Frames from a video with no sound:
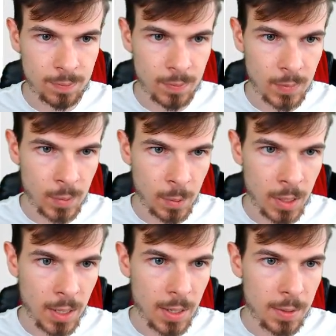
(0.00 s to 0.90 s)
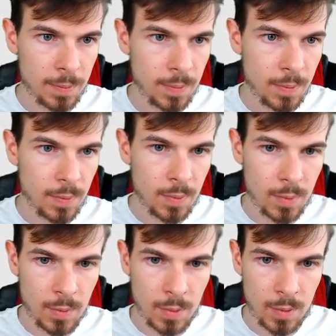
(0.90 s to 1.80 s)
Okay.
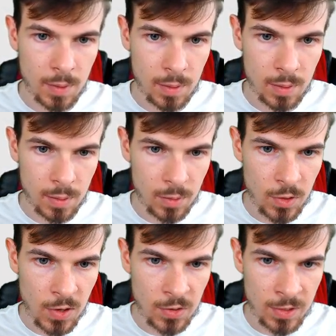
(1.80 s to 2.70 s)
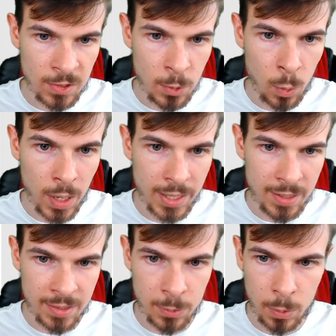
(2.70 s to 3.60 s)
Change this to white
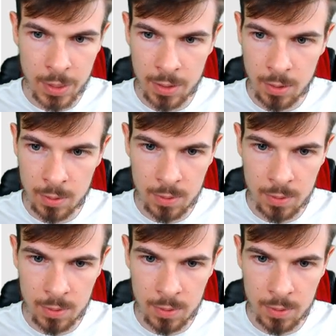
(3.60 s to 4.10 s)
as well.